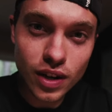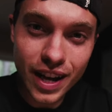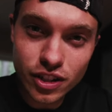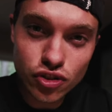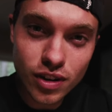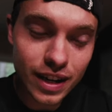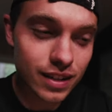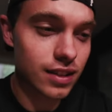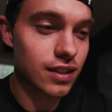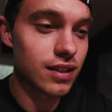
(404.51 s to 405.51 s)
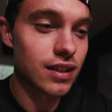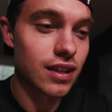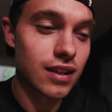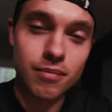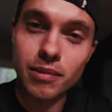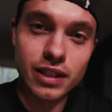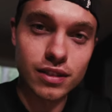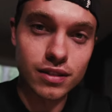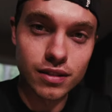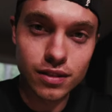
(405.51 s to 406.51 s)
extract, my
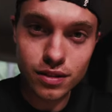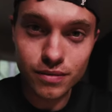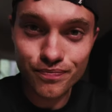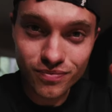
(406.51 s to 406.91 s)
goodness,